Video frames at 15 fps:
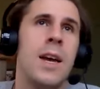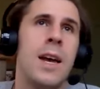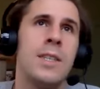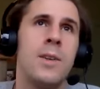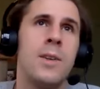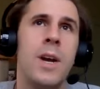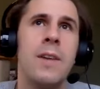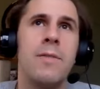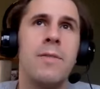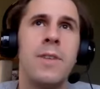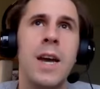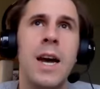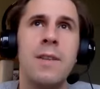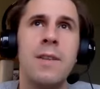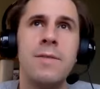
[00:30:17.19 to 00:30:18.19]
as a way of
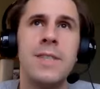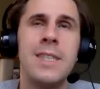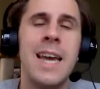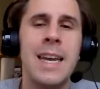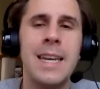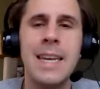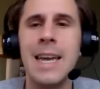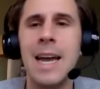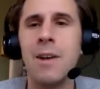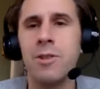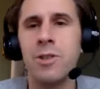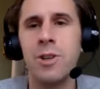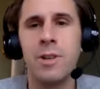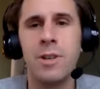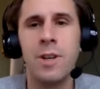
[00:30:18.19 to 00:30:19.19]
kind of taking out
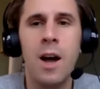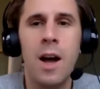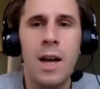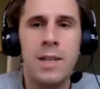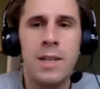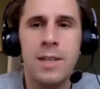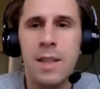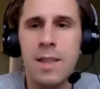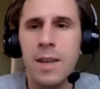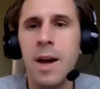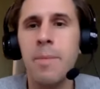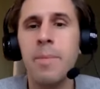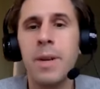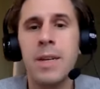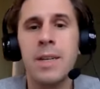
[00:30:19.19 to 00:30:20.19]
certain costs that the
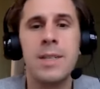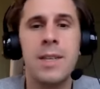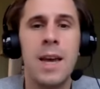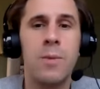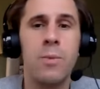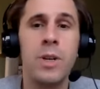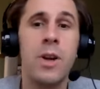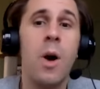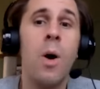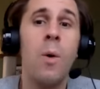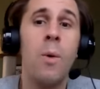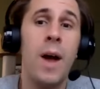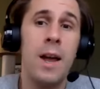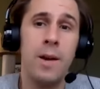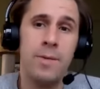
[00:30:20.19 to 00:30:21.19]
company said would go
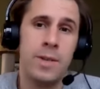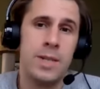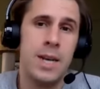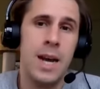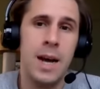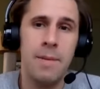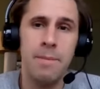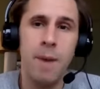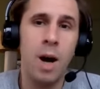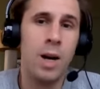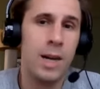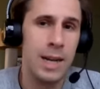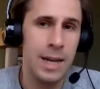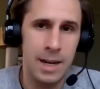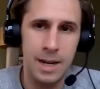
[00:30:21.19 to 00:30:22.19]
away over time,
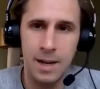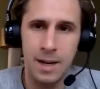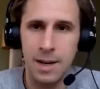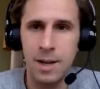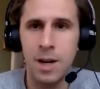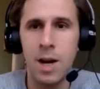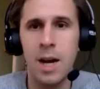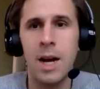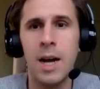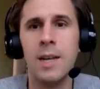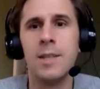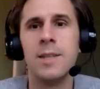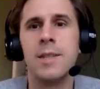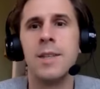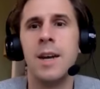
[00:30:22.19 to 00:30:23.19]
marketing
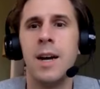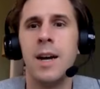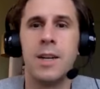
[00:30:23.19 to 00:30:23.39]
costs,